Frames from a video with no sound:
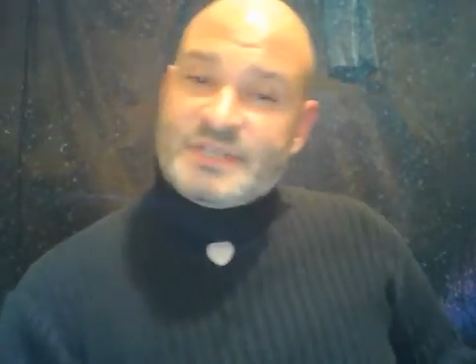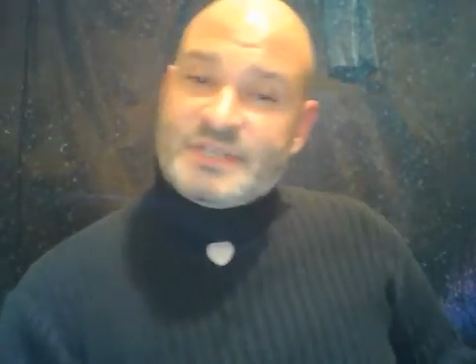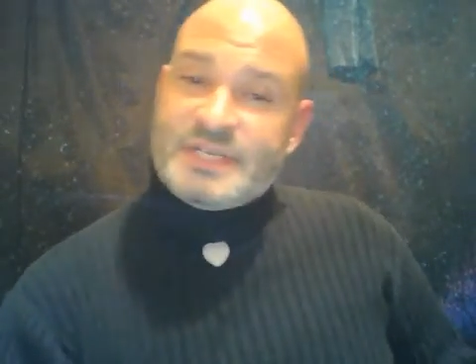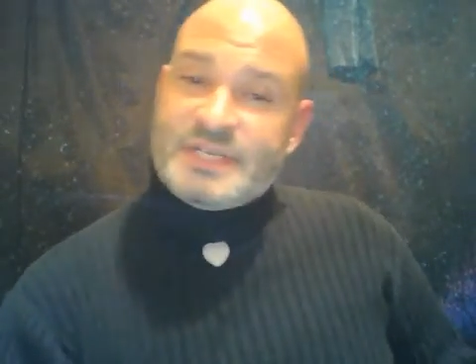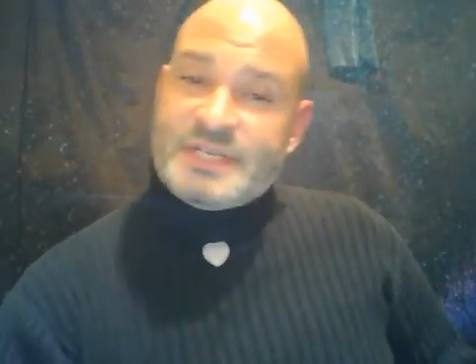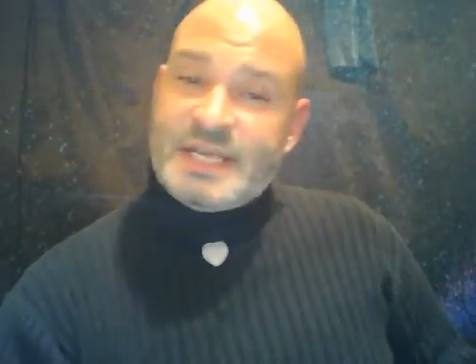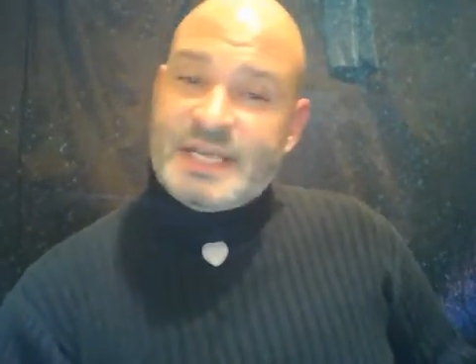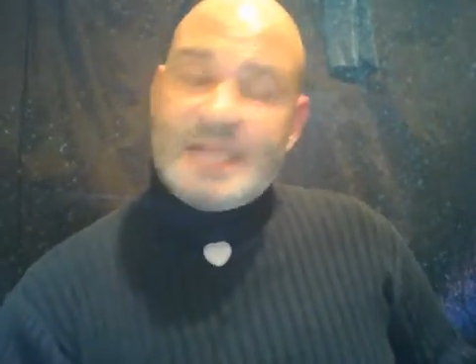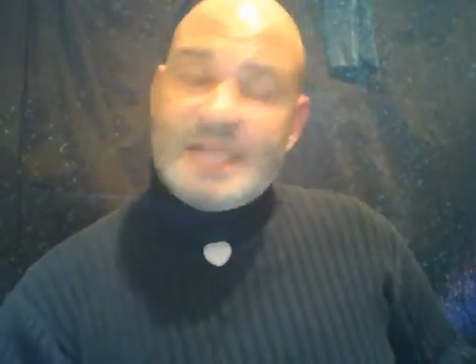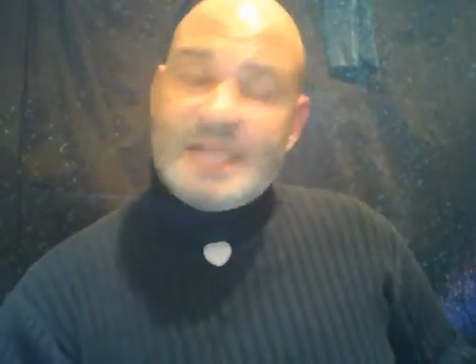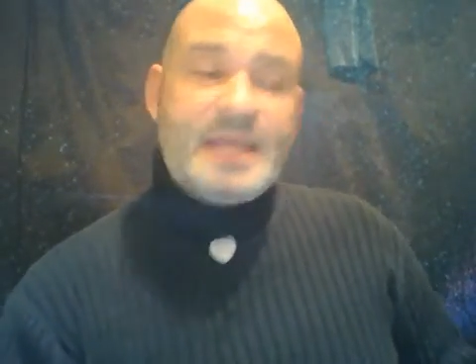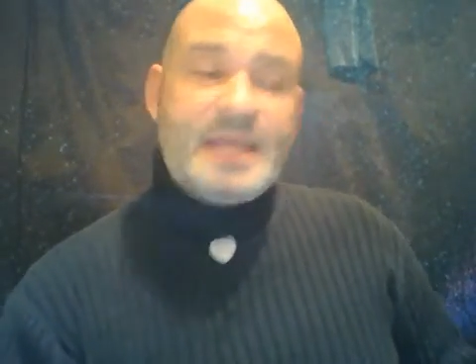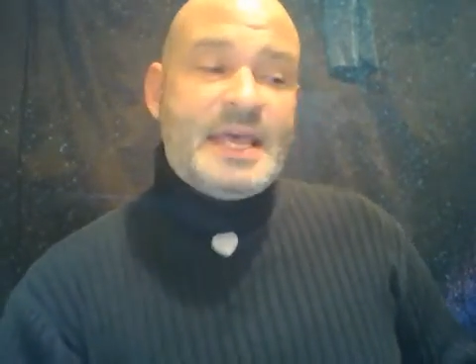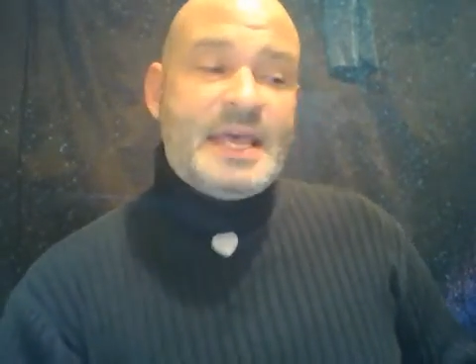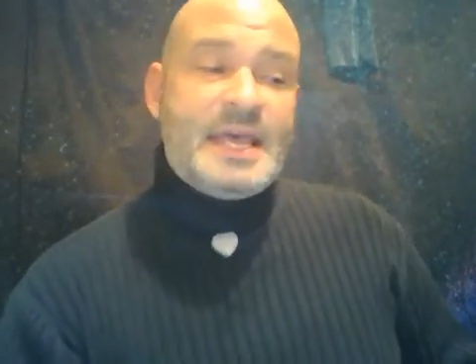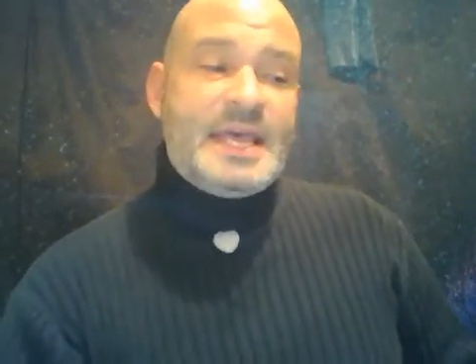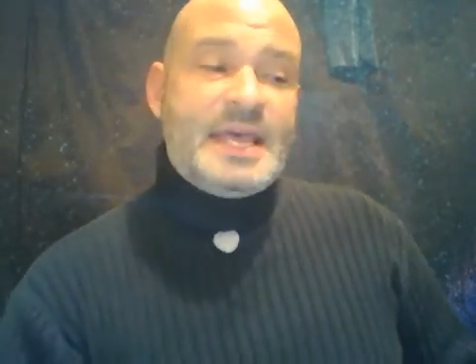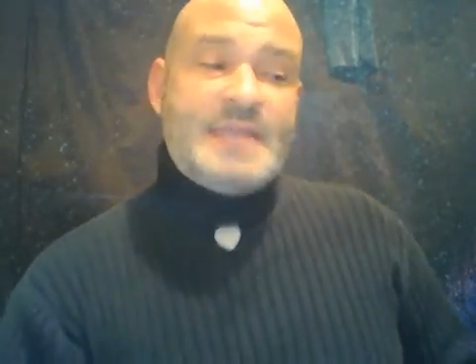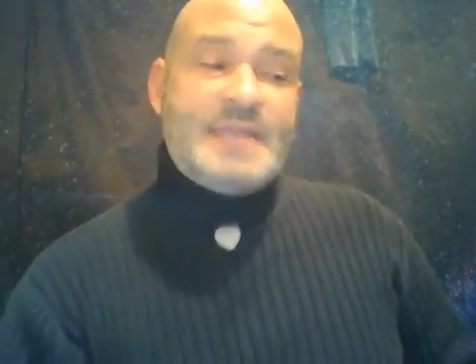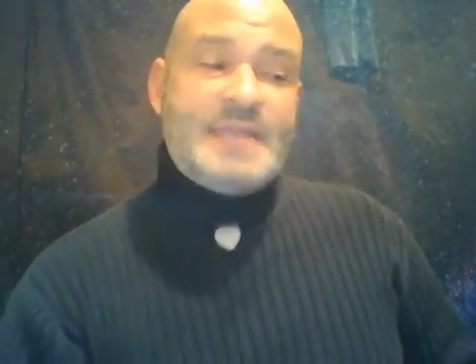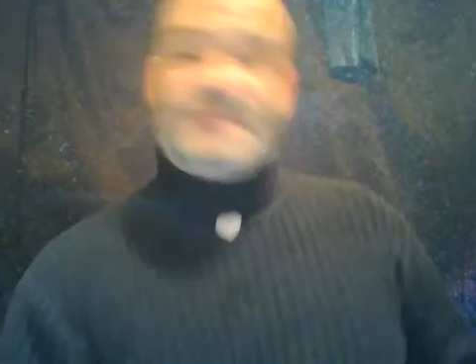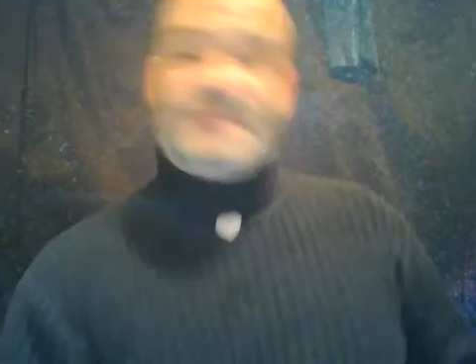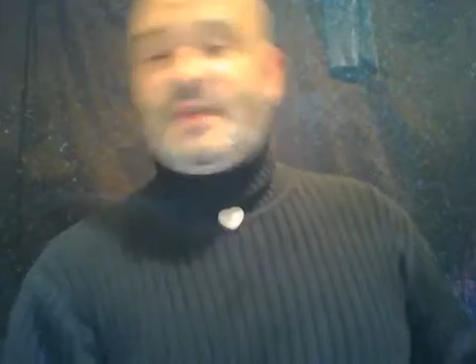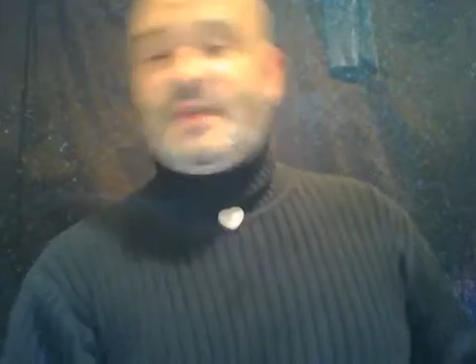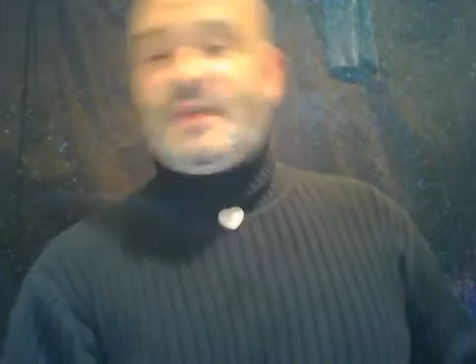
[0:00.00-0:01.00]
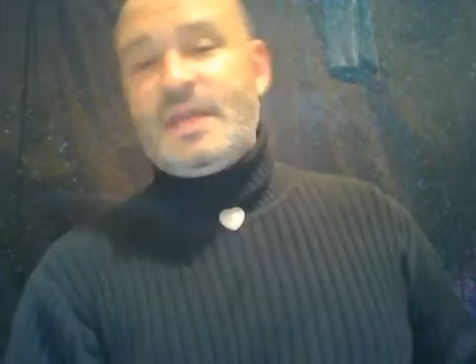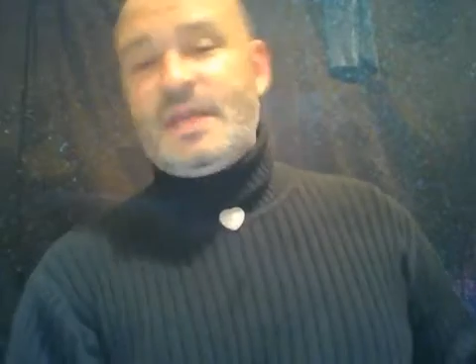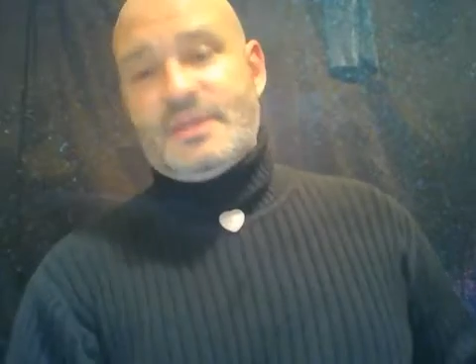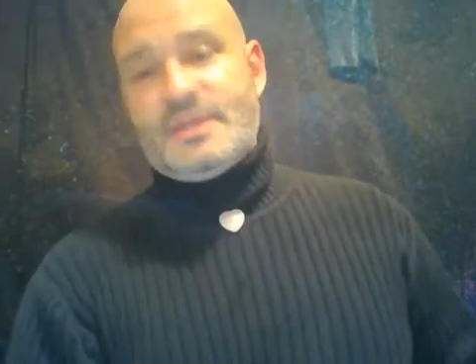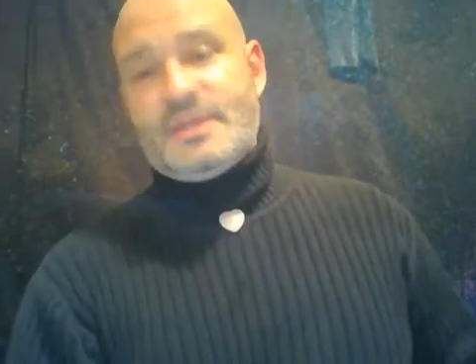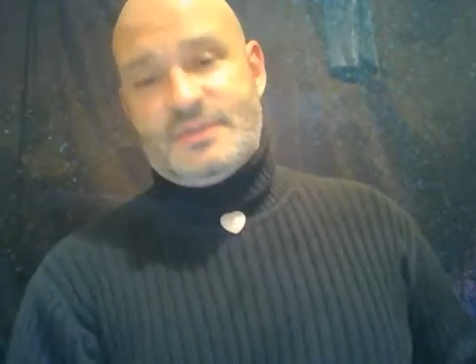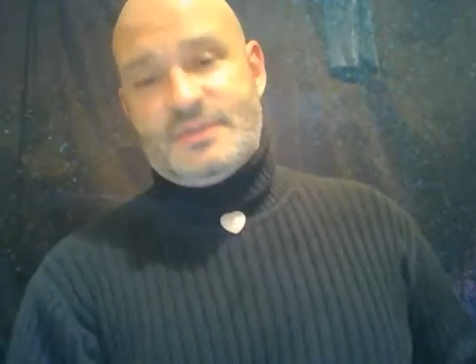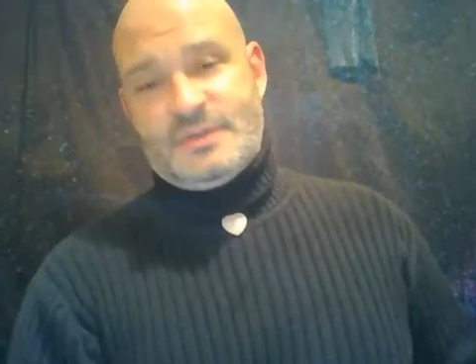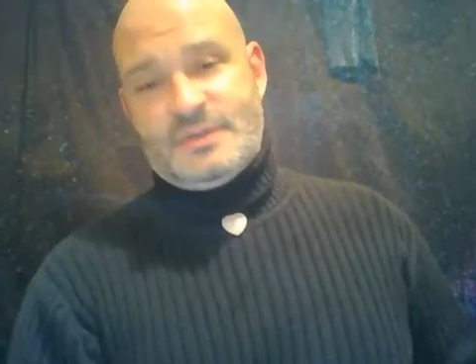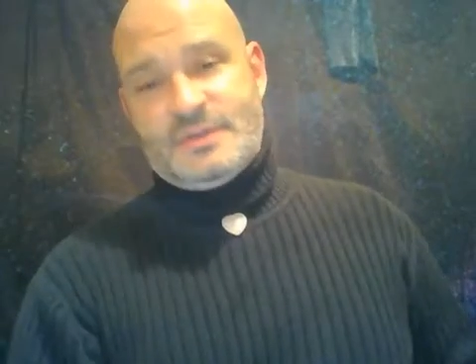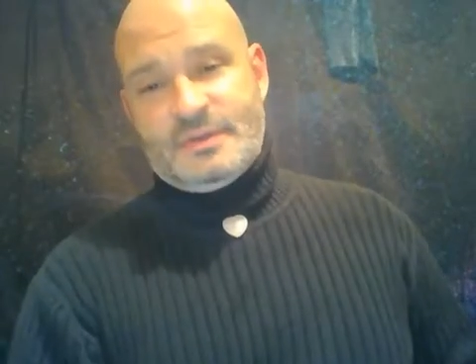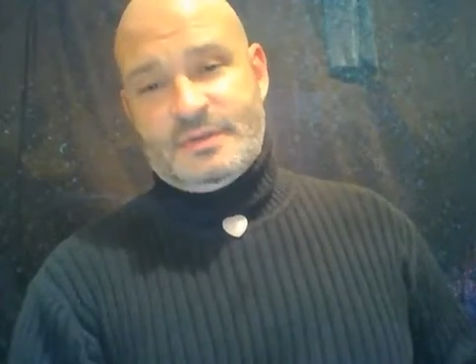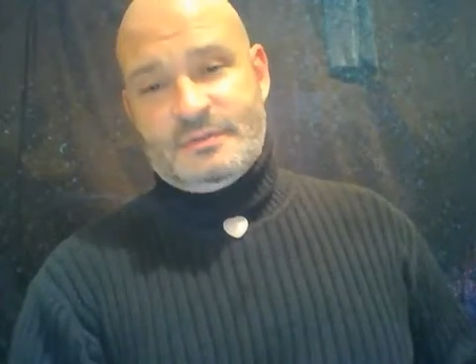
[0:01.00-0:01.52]
today is
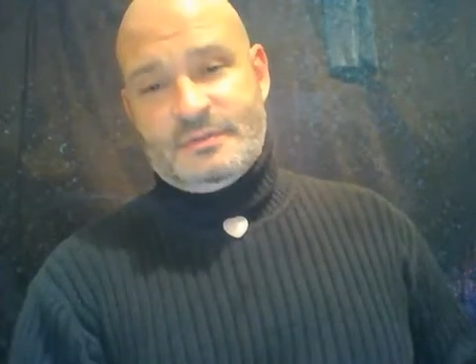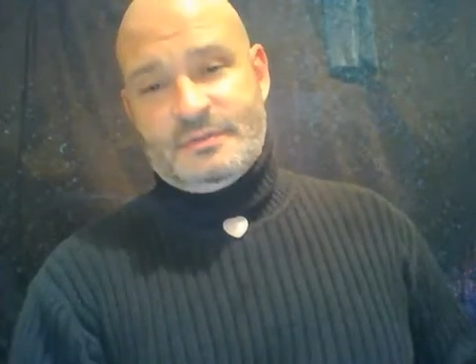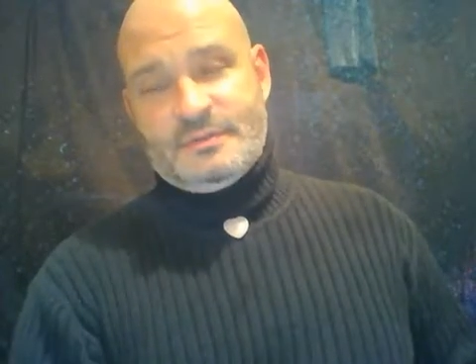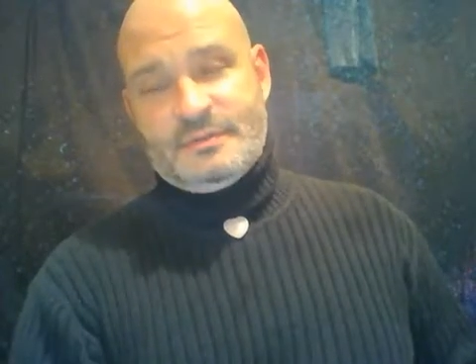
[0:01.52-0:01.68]
Venus.